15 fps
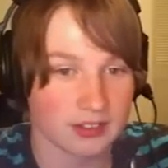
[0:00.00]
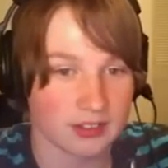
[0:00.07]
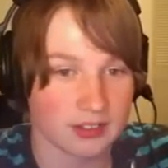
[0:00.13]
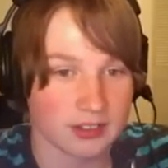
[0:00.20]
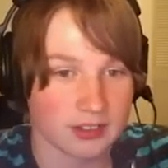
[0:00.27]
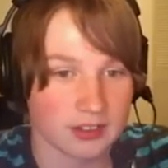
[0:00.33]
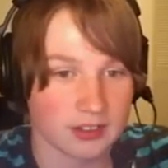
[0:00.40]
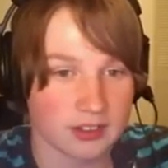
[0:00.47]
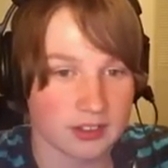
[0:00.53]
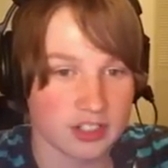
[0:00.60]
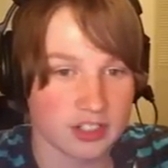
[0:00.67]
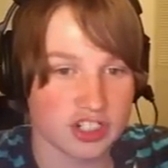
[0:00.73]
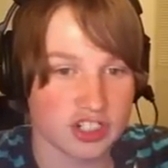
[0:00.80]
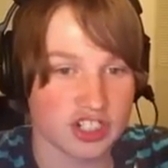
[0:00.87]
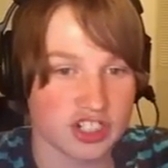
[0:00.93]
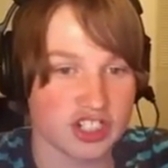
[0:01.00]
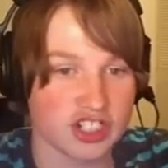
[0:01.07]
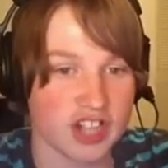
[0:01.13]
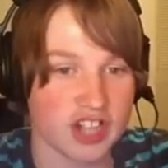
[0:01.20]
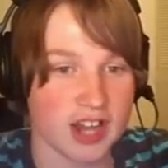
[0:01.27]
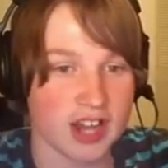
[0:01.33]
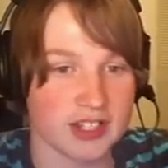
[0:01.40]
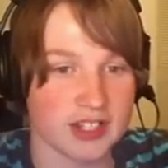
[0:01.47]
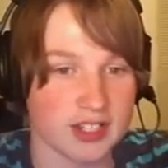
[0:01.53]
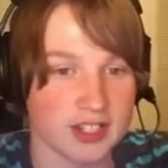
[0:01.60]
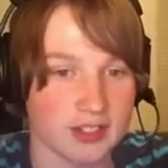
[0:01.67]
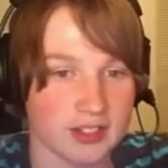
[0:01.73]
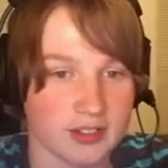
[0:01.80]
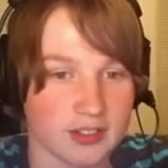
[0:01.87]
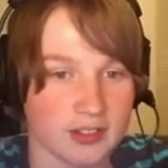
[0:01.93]
God!
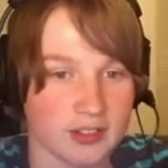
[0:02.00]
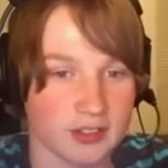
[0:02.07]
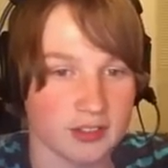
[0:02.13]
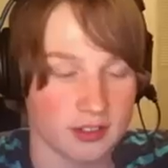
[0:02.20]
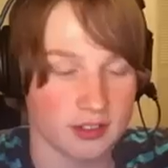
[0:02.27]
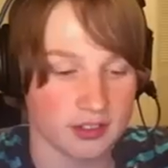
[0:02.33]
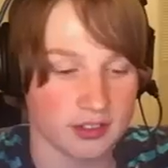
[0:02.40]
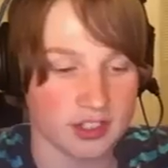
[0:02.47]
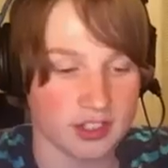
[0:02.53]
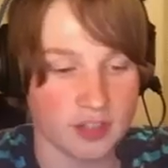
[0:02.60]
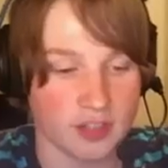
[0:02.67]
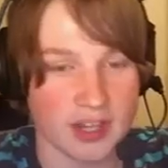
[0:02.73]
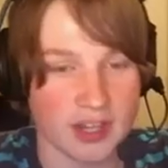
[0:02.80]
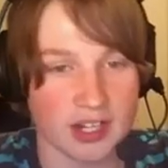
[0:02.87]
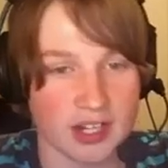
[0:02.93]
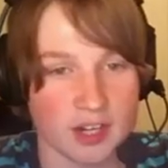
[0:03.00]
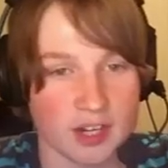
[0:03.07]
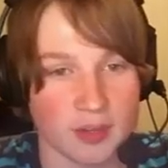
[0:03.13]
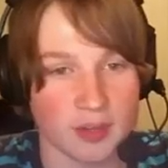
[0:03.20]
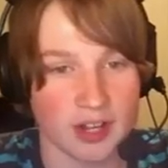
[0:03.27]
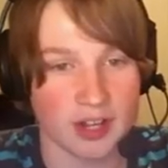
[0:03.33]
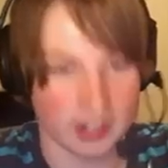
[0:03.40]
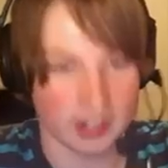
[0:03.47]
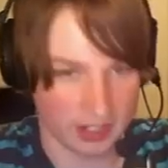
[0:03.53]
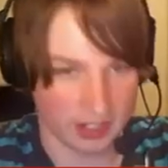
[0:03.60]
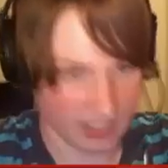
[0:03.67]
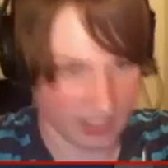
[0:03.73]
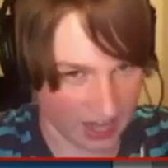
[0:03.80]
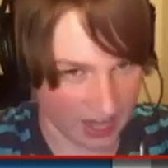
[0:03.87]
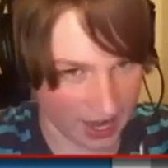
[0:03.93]
Shit! Did you make it, little boy?
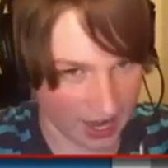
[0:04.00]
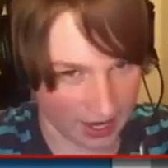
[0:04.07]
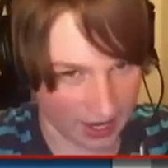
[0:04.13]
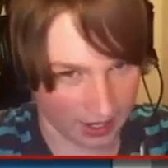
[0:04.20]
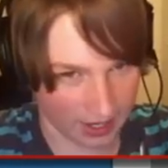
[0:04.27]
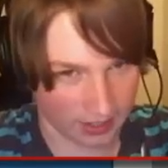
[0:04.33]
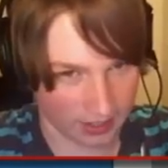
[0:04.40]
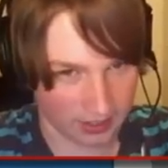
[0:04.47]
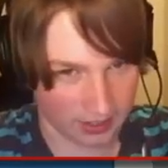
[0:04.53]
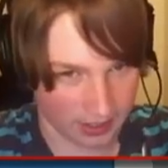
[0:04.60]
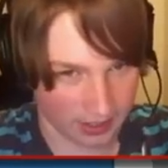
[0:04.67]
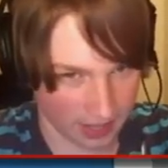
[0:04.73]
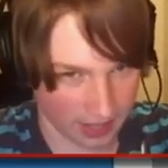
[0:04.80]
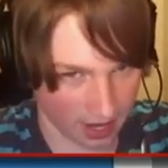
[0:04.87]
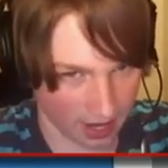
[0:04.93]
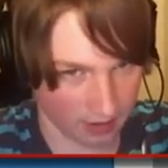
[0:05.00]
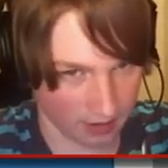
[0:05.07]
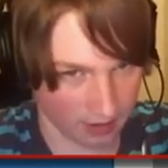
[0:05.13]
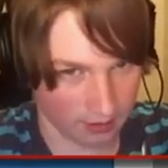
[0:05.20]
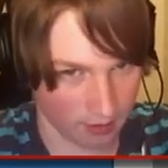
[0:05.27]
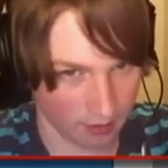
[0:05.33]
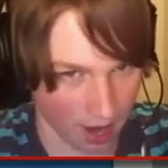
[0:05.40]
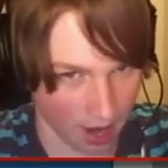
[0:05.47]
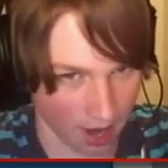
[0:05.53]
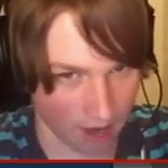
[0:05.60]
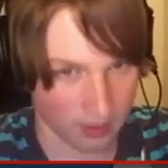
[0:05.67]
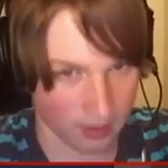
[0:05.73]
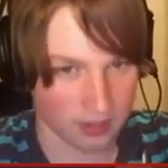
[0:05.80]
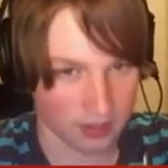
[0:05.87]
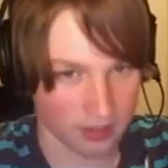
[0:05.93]
Yeah! Yeah!
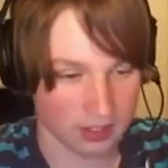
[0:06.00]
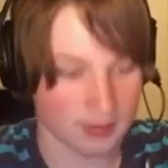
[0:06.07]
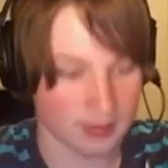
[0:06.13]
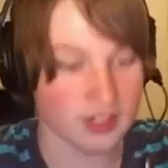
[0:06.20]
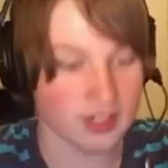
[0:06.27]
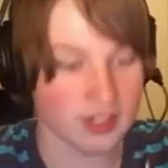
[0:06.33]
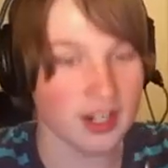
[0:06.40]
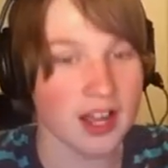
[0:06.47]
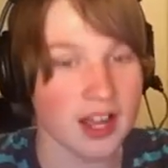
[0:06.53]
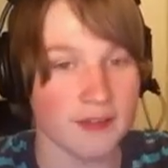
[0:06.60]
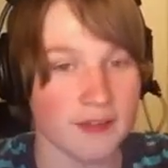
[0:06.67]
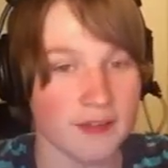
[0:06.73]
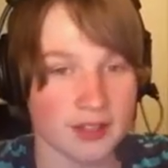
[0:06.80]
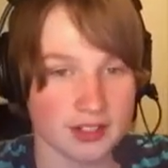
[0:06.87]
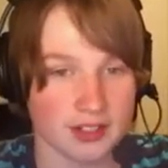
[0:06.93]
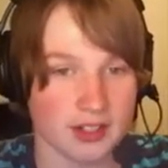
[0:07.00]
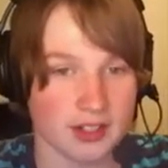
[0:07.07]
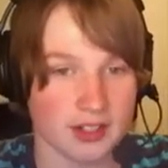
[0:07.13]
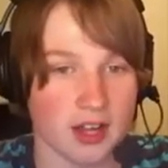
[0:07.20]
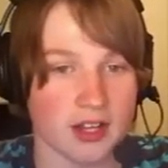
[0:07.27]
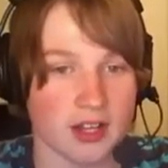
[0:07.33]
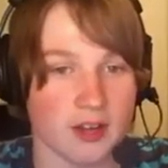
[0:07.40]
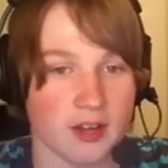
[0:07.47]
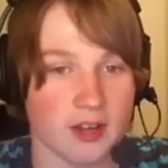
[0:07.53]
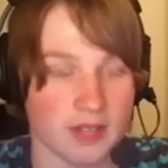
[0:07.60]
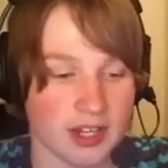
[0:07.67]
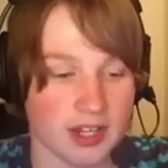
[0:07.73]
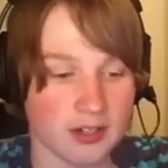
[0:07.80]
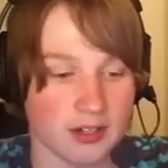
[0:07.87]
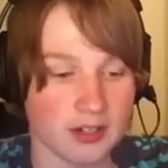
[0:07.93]
Oh! I'm still alive! Ah,
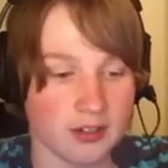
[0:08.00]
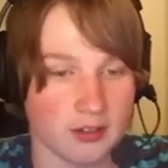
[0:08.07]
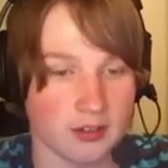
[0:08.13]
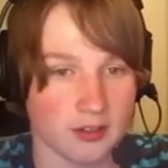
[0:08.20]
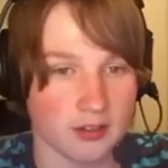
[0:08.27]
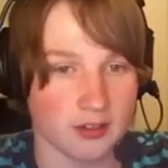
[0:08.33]
no, I'm dead.